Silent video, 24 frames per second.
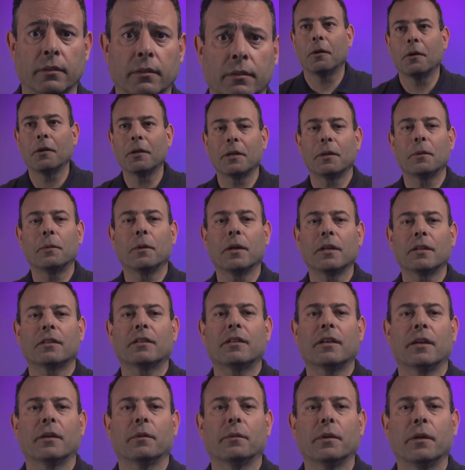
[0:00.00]
Only one
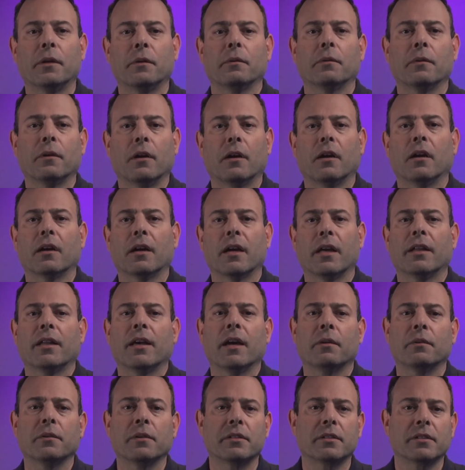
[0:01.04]
thing went wrong, and
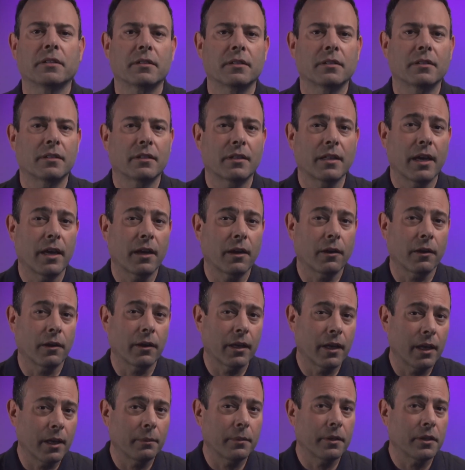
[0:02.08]
that was that our
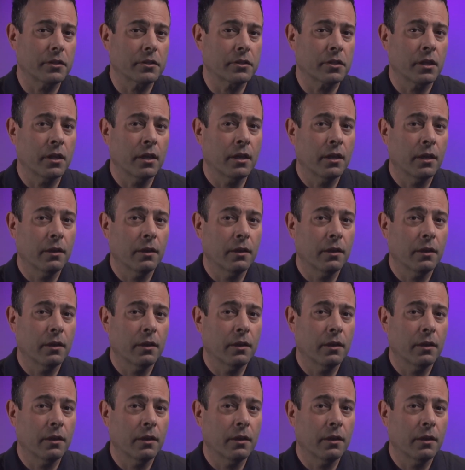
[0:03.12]
image